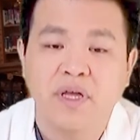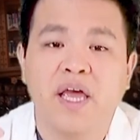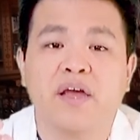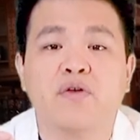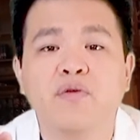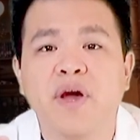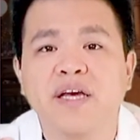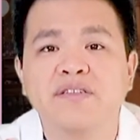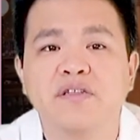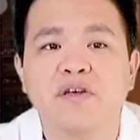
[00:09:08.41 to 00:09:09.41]
And who
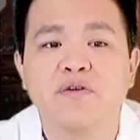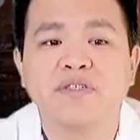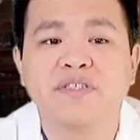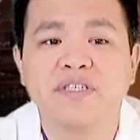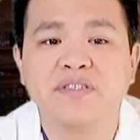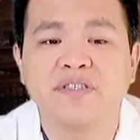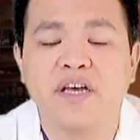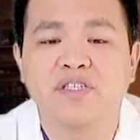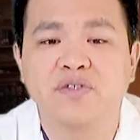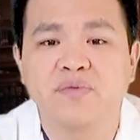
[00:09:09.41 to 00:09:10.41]
has a lower
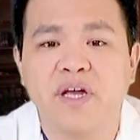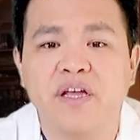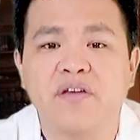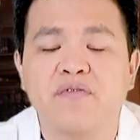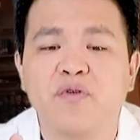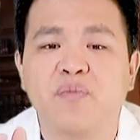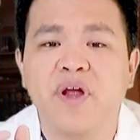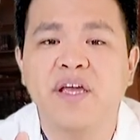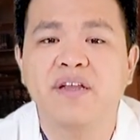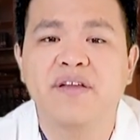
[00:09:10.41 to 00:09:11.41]
C-section rate? If you
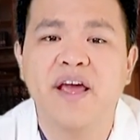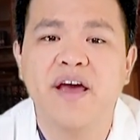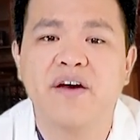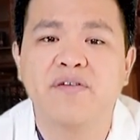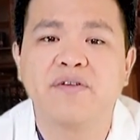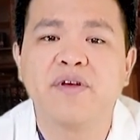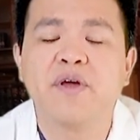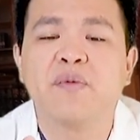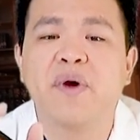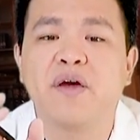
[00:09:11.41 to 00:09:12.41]
break it down
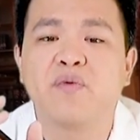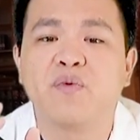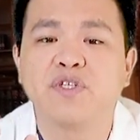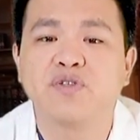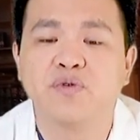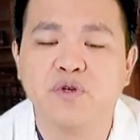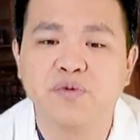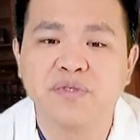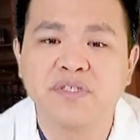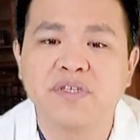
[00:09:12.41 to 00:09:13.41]
by which
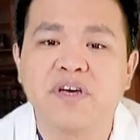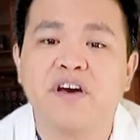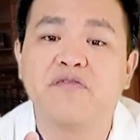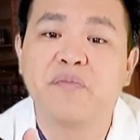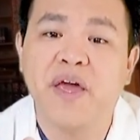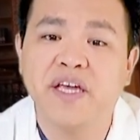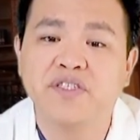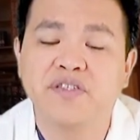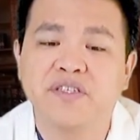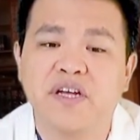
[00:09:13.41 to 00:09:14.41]
groups of
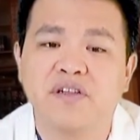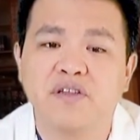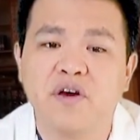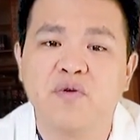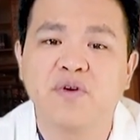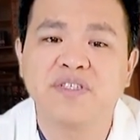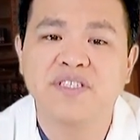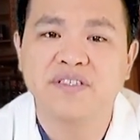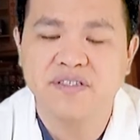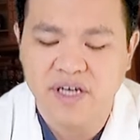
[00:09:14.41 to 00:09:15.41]
patients had a lower
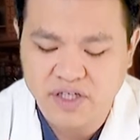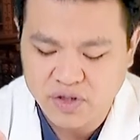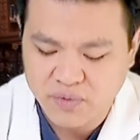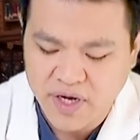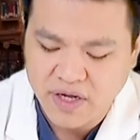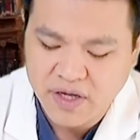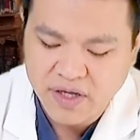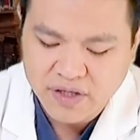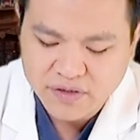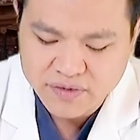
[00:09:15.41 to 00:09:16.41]
C-section rate,
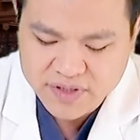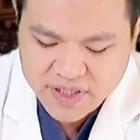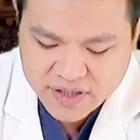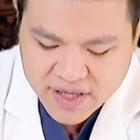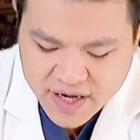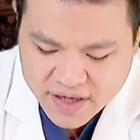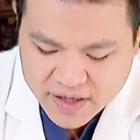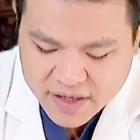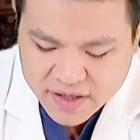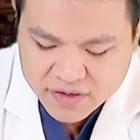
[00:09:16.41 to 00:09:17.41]
you see that
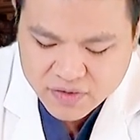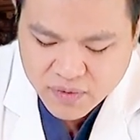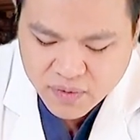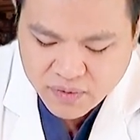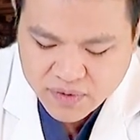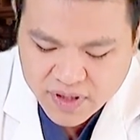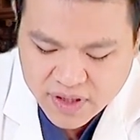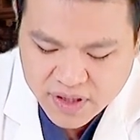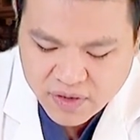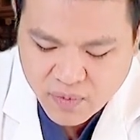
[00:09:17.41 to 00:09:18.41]
it's only
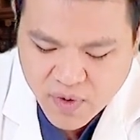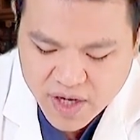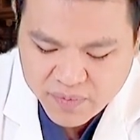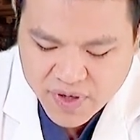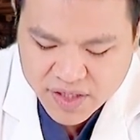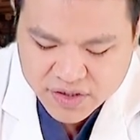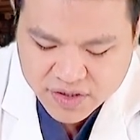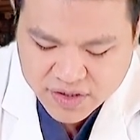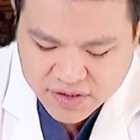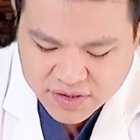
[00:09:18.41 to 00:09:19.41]
in white
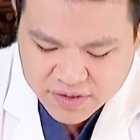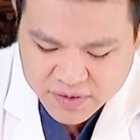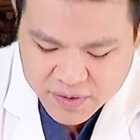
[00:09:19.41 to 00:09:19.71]
patients,